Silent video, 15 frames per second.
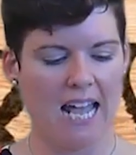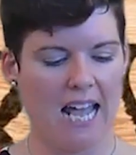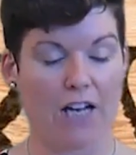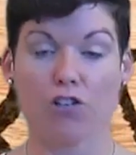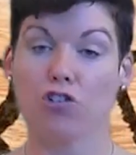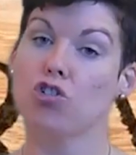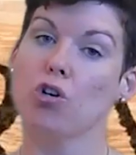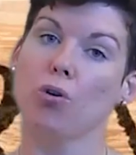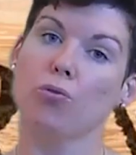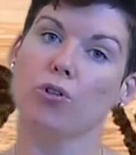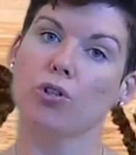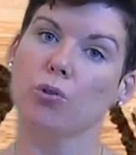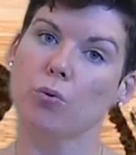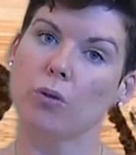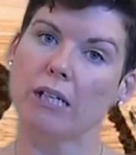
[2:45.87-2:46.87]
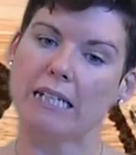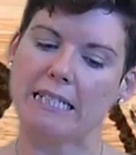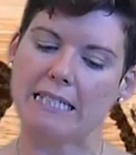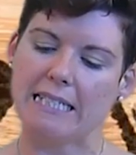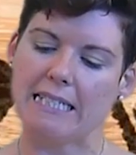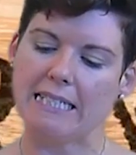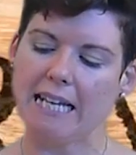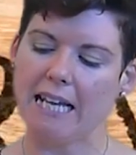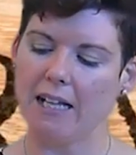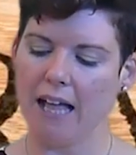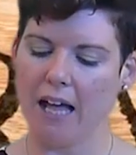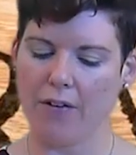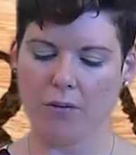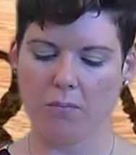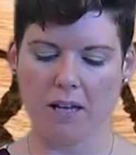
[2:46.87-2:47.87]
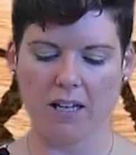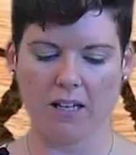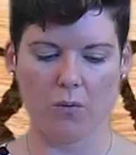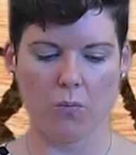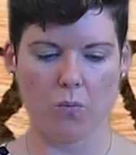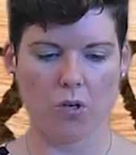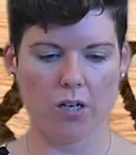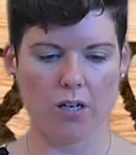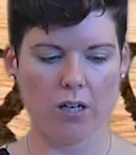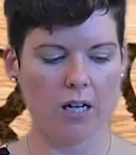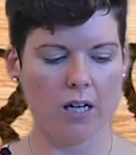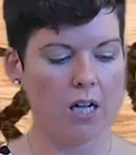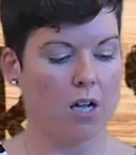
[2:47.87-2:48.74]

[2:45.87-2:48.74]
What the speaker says: and show you in detail how to make it work.